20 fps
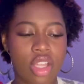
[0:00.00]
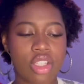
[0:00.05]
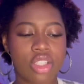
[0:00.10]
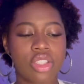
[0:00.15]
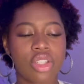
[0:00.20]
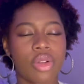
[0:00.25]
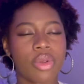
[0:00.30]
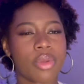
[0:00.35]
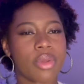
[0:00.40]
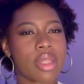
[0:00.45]

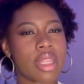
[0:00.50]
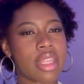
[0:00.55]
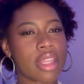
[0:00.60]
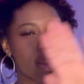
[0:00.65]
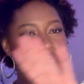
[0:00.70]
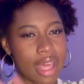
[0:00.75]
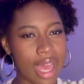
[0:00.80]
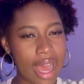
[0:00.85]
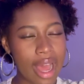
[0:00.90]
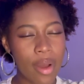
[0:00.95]
So
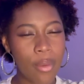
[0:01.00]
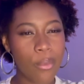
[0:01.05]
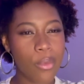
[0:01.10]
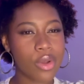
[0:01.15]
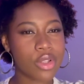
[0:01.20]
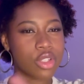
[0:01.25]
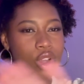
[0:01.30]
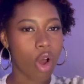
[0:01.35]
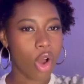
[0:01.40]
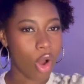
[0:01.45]
that
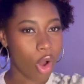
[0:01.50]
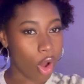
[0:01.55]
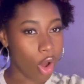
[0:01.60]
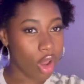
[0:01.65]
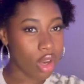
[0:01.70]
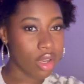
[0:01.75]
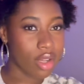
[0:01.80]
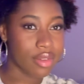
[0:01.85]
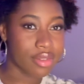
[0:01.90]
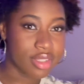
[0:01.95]
was
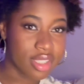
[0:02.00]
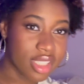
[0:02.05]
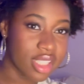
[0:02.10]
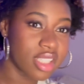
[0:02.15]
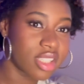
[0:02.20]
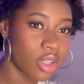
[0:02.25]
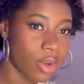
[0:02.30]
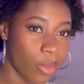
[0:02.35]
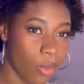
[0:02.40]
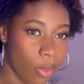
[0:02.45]
all of season